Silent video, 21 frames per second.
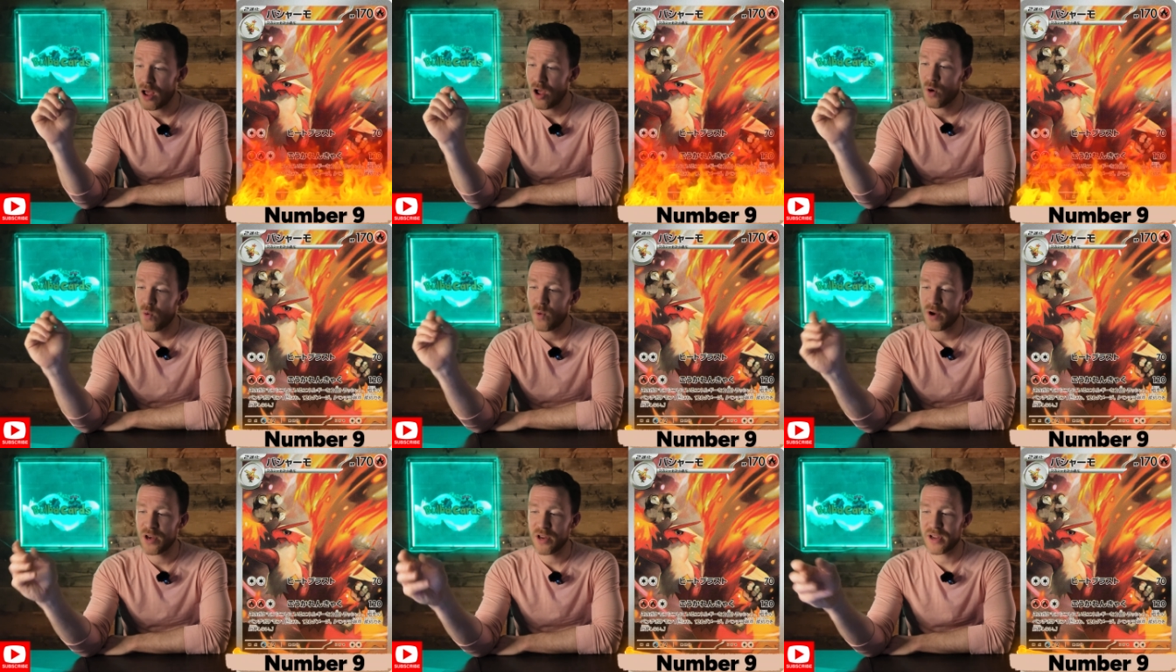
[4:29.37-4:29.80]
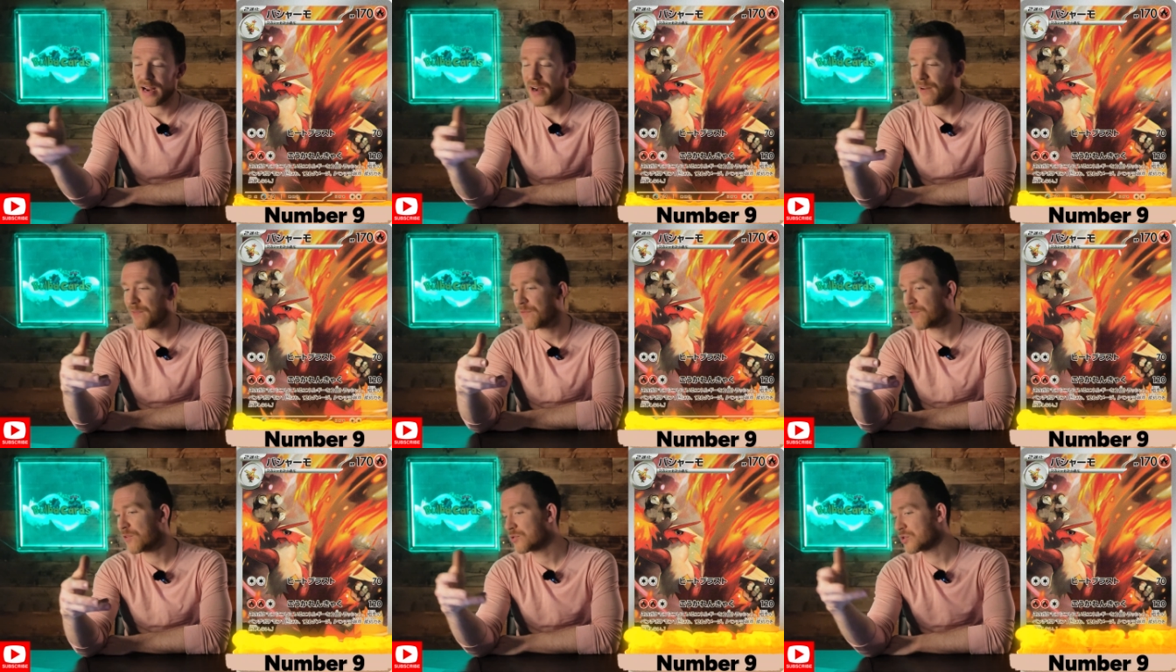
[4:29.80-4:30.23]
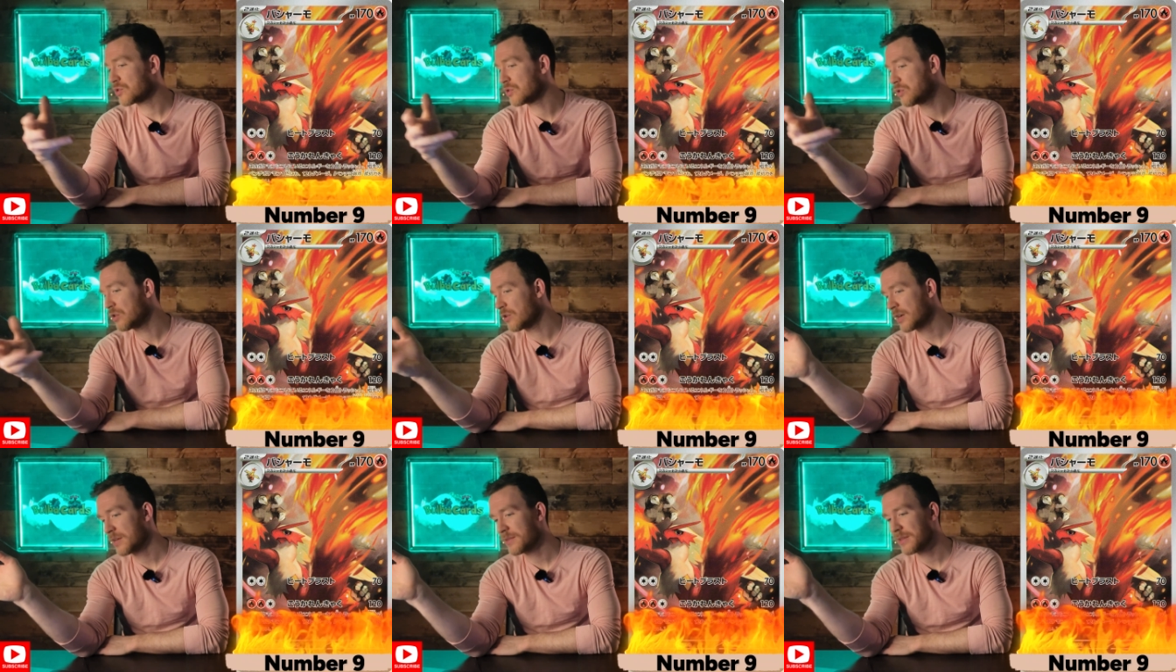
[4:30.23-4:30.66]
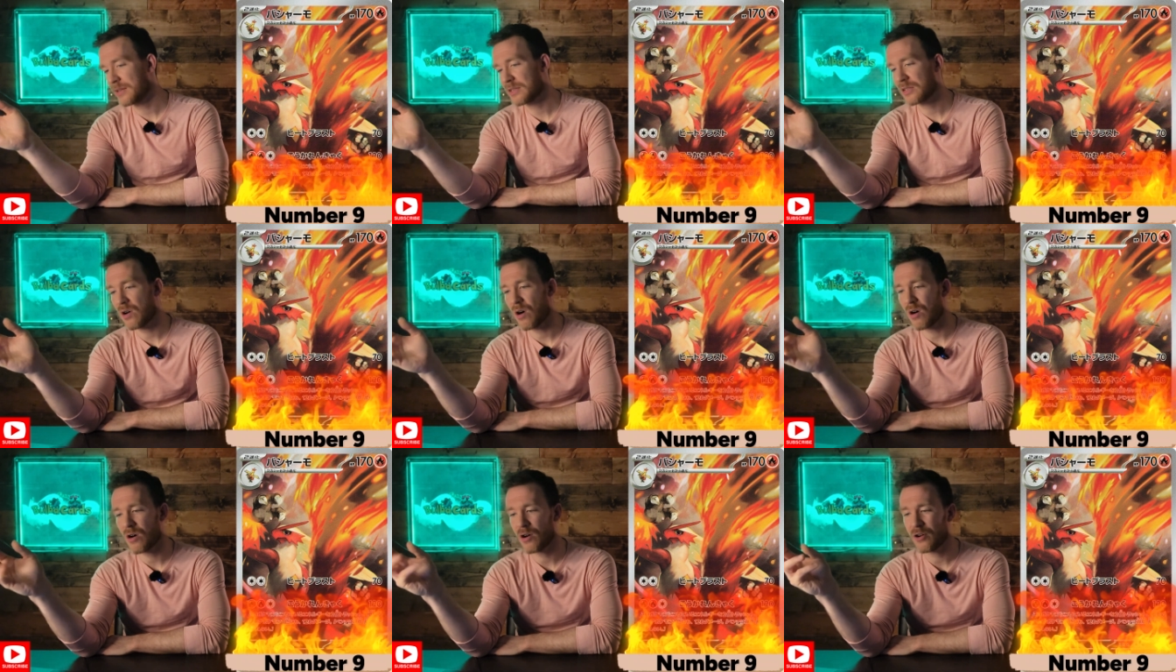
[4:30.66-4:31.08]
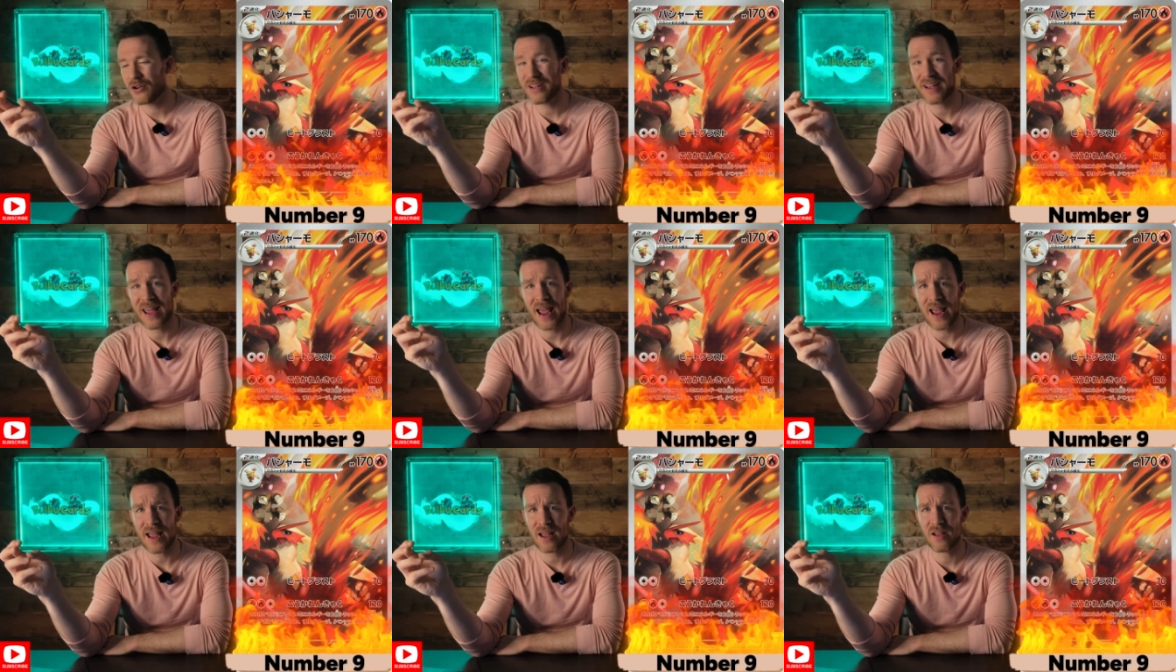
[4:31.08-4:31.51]
When you kind of first look at this card,
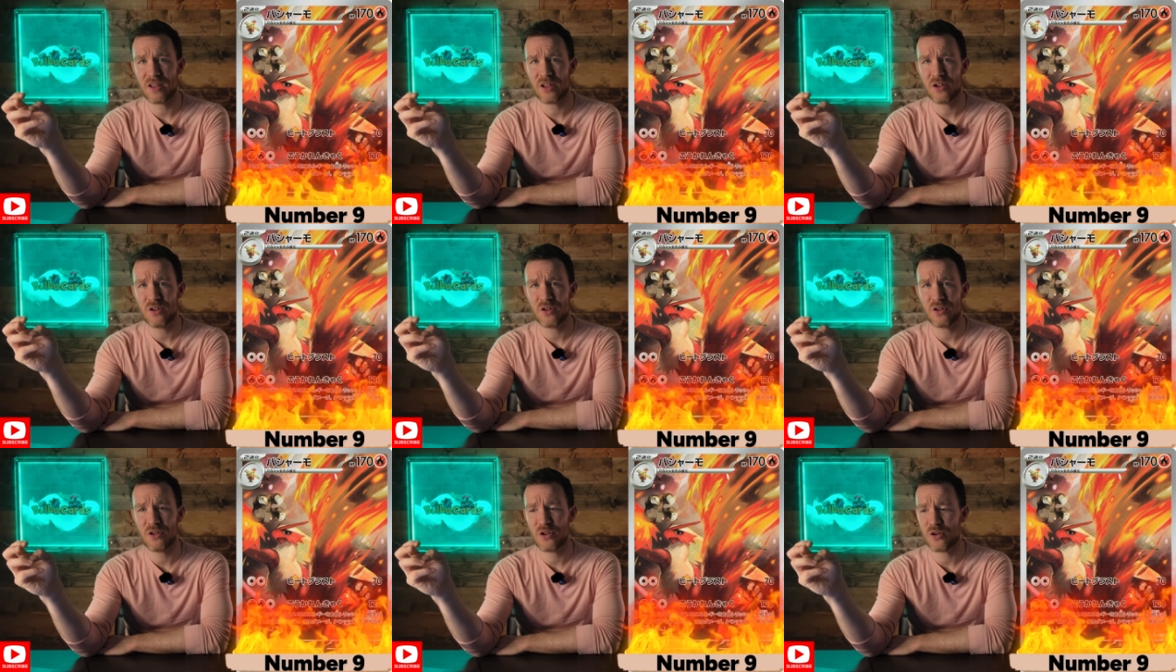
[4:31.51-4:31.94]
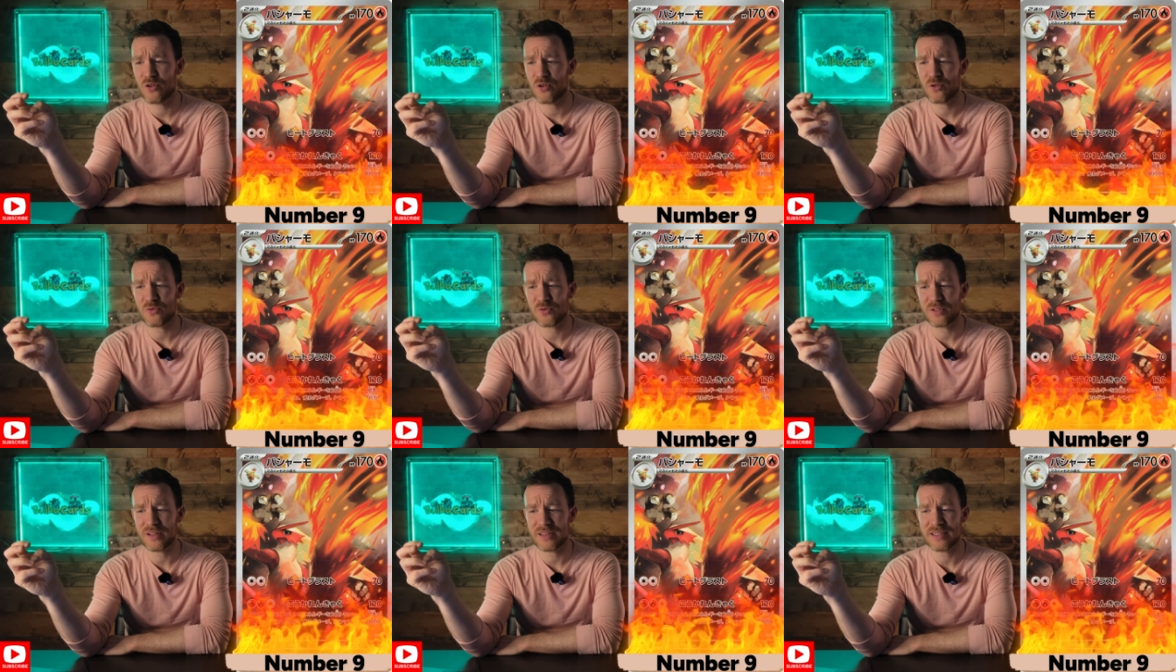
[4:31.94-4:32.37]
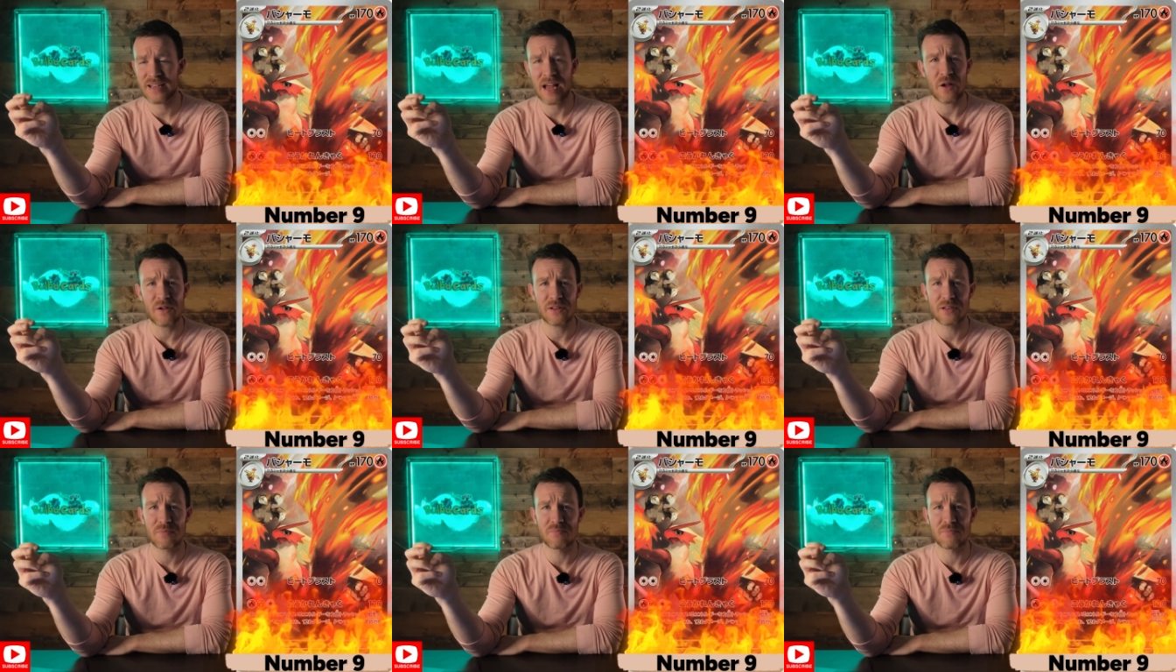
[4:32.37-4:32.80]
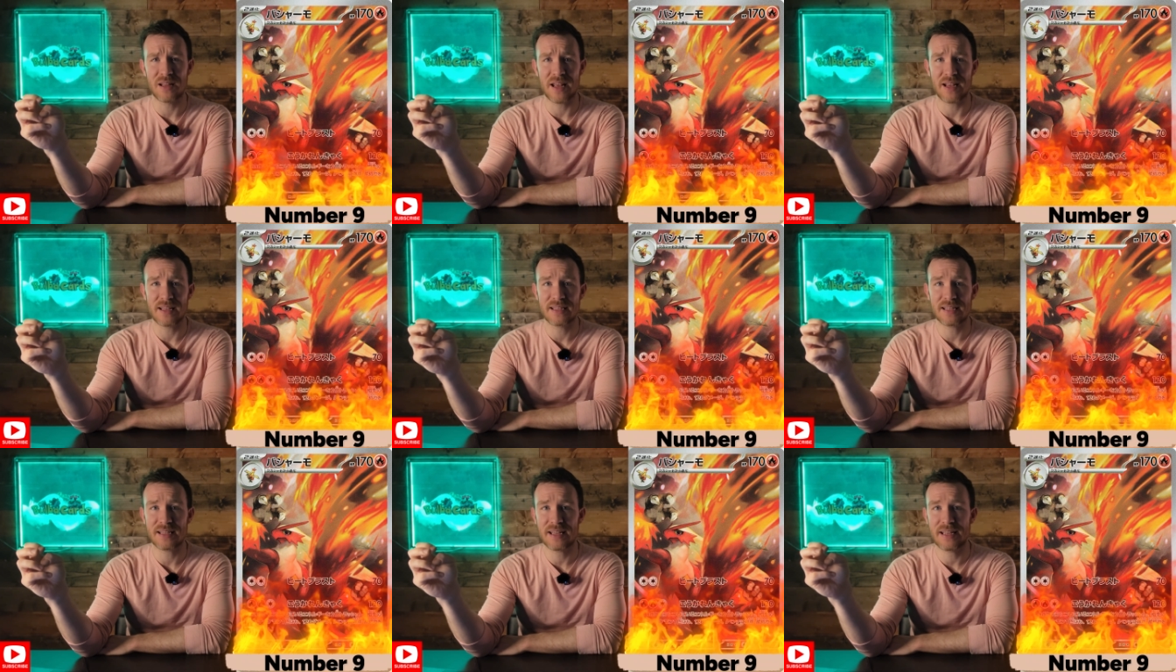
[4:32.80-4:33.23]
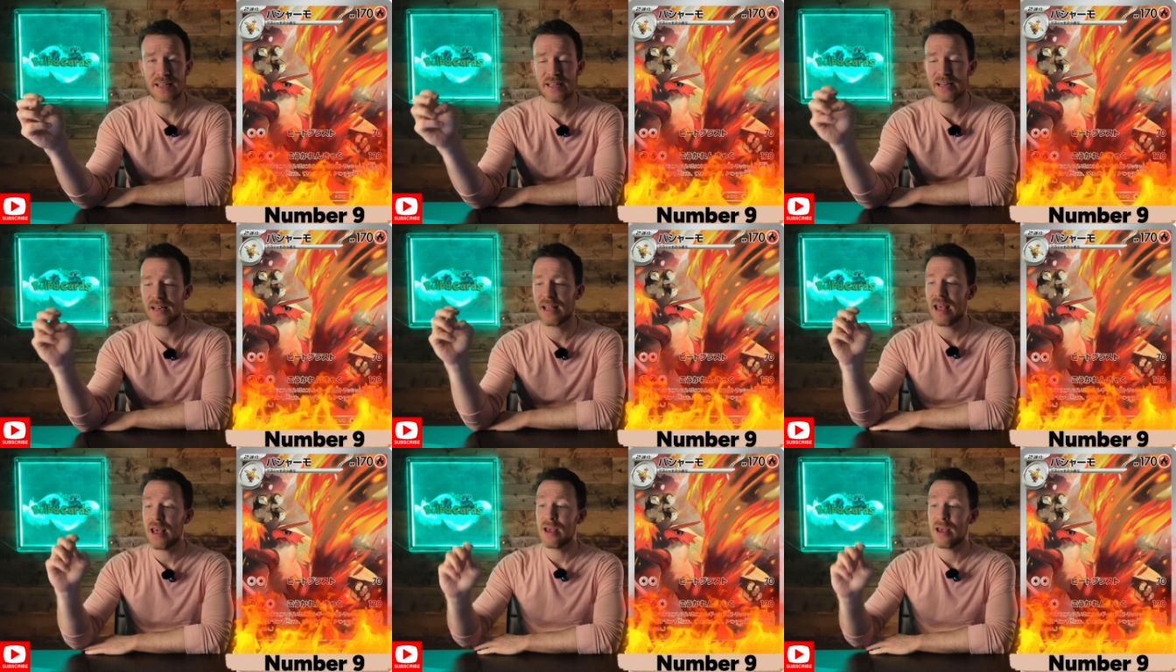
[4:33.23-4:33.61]
you don't really tell it's Blaziken.